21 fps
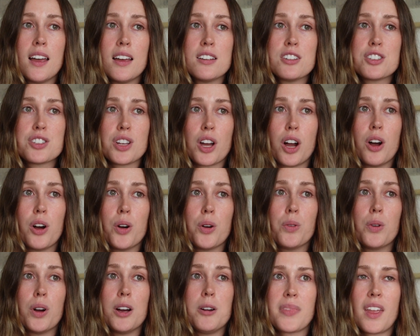
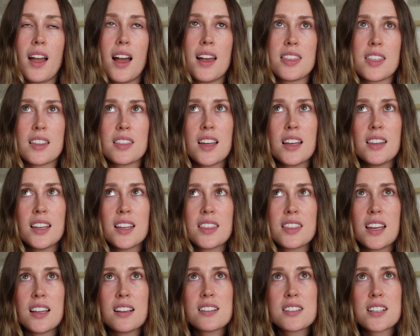So I think that like
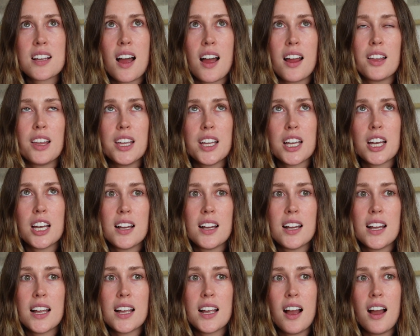things kind of like,
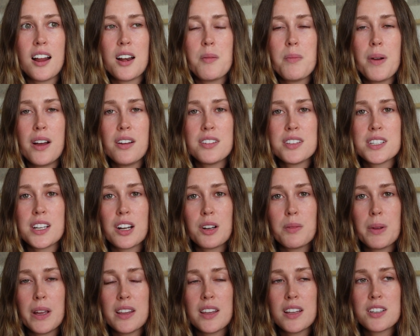it kind of balanced out a
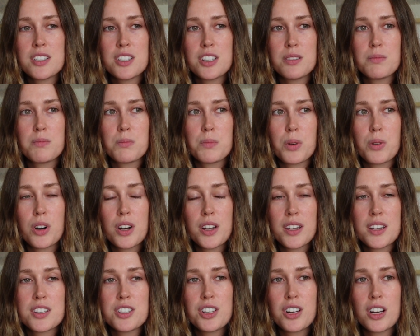bit
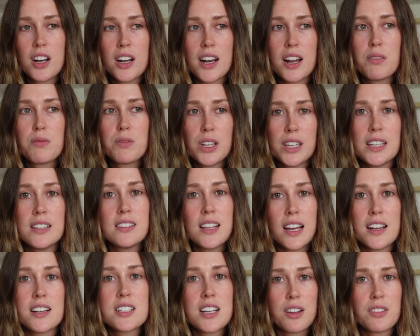this year, and I really
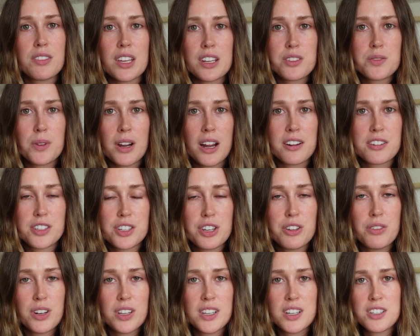liked how things were
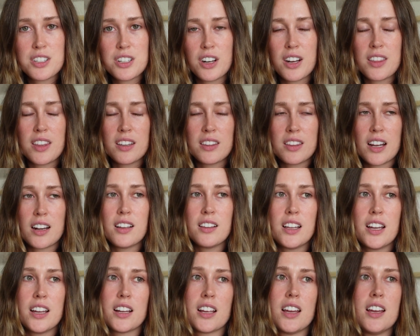executed this year. I think that it
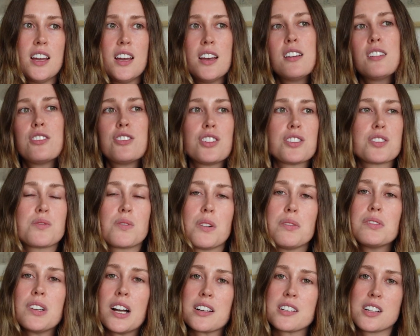like just
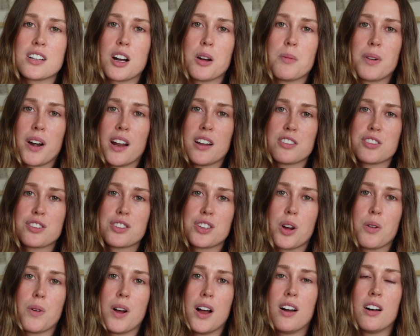reflected our brand
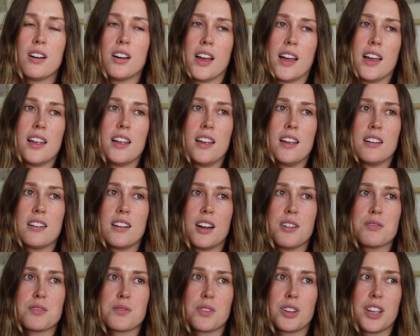so well, and I
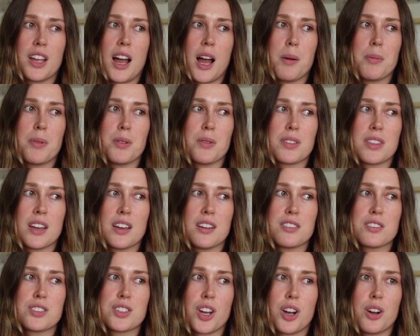was really happy with
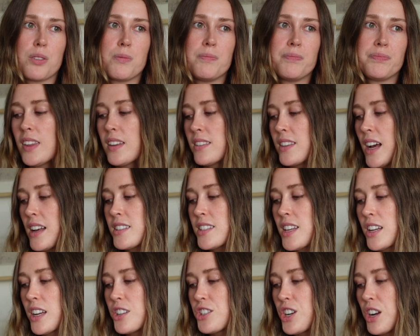it. So that's
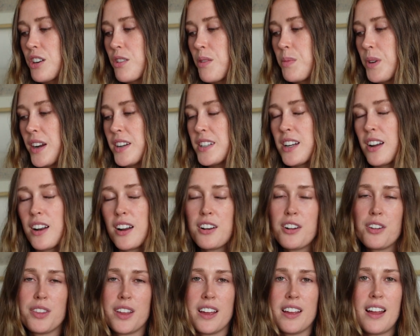like a general breakdown. I
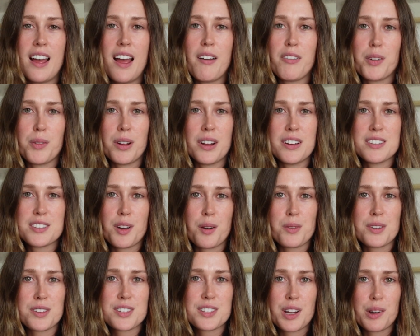know that everyone's
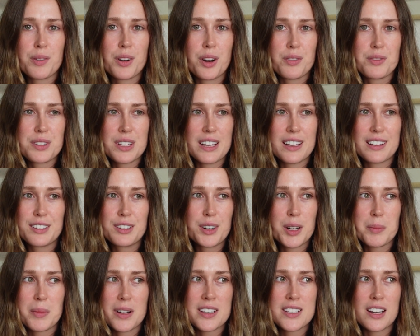always so nosy,
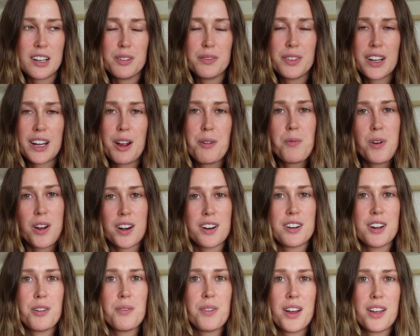including myself. Like I want to
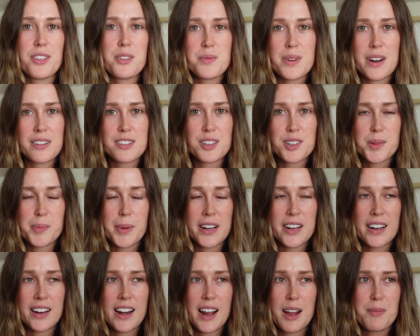know what other brands are
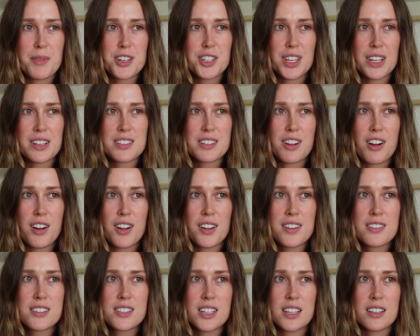spending and how much things
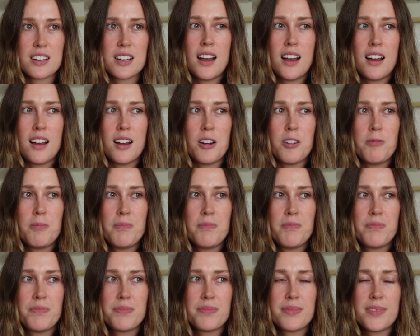cost. And
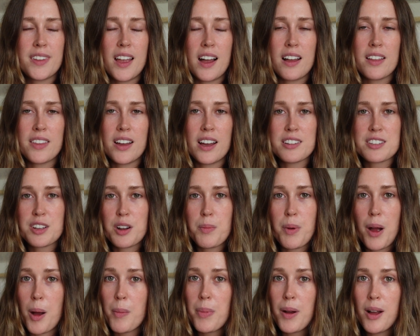yeah, that's our
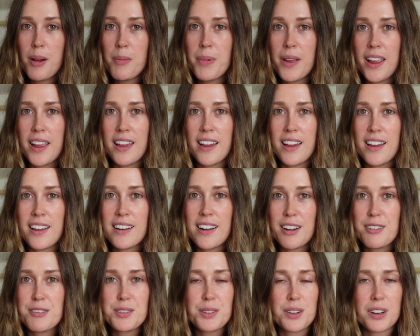pop-up, and
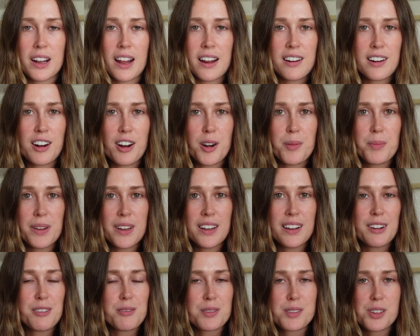I would do it again in a
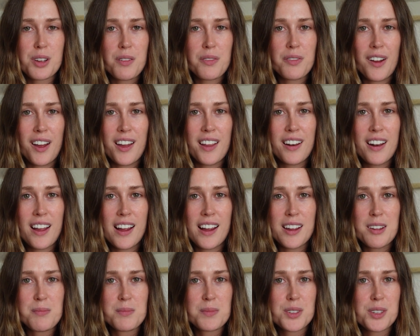heartbeat. It was so fun. I
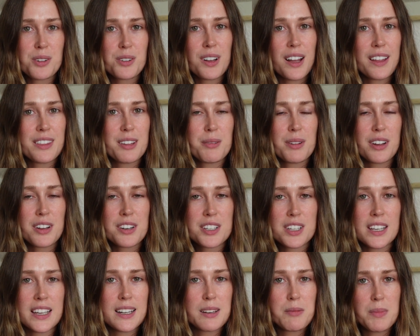am so glad that we got
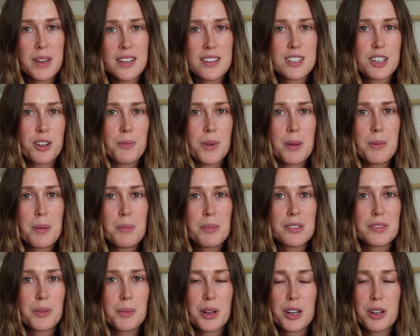to like meet so many
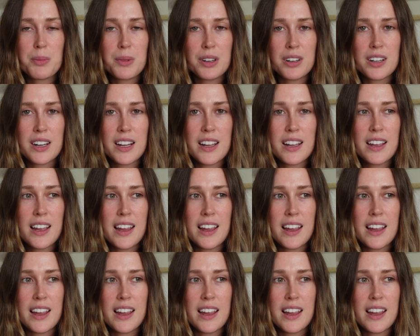people from our community.